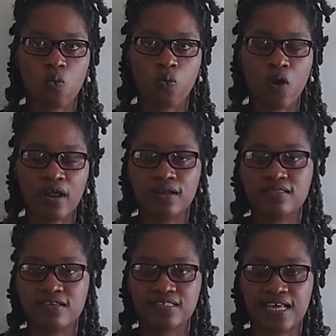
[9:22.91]
one of the
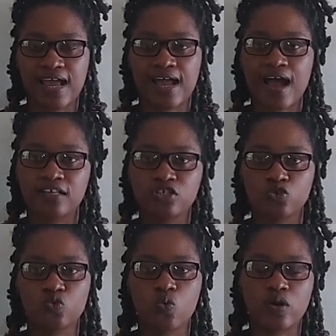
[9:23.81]
things that I had to
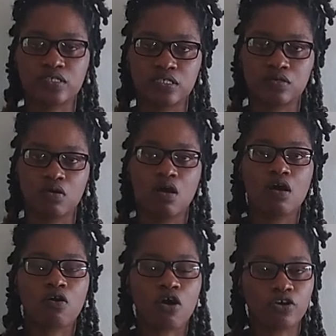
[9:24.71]
do was to
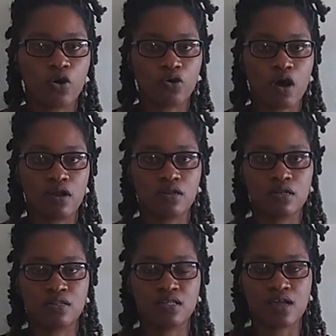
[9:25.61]
cut down
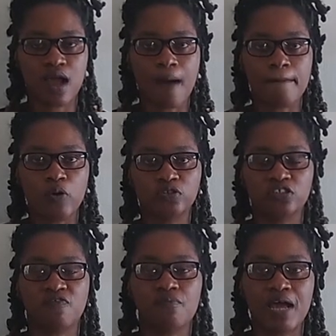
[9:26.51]
on the amount
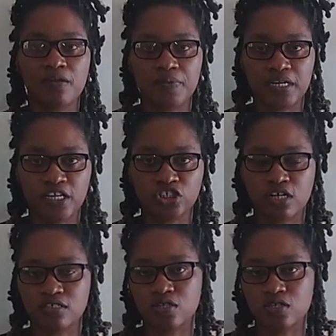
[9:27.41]
of manipulation.